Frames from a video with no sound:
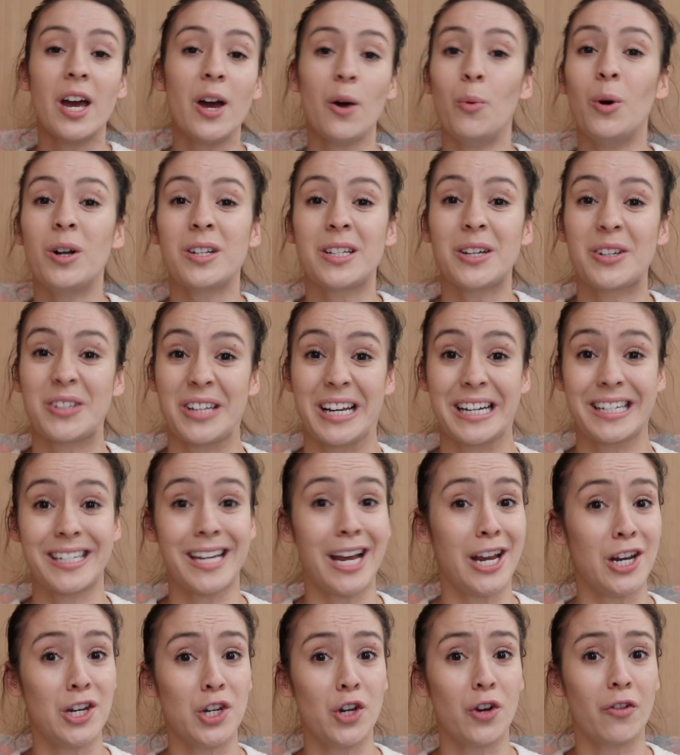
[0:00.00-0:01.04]
Worked out as like
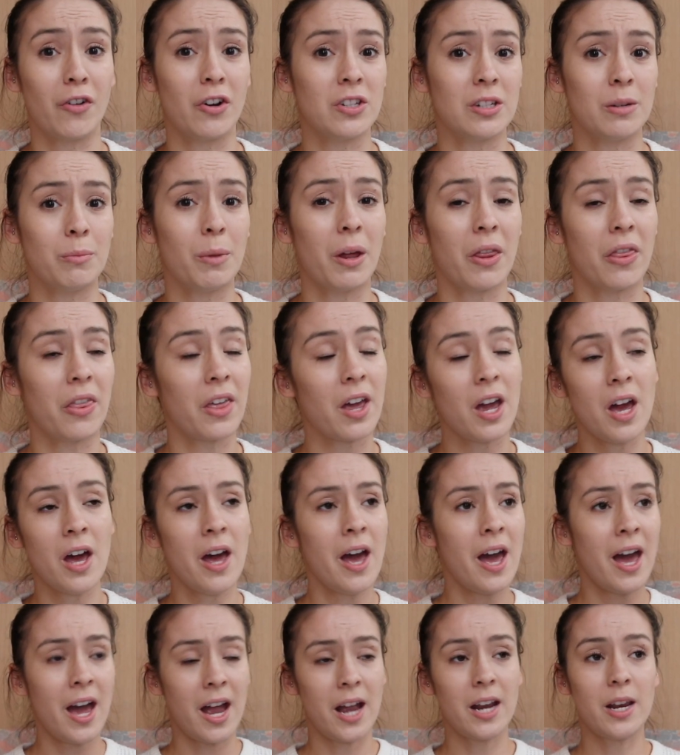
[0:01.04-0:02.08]
10 euros a month.
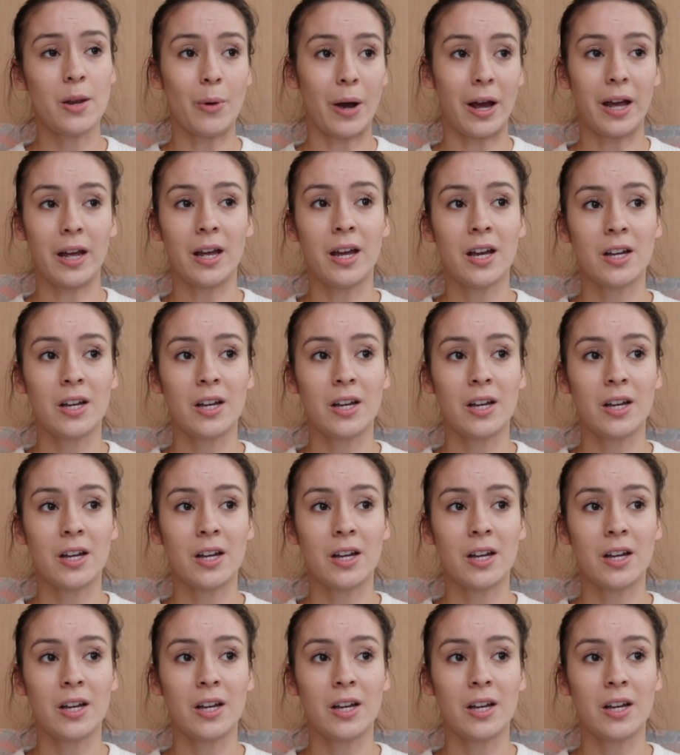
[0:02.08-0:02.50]
Anyway,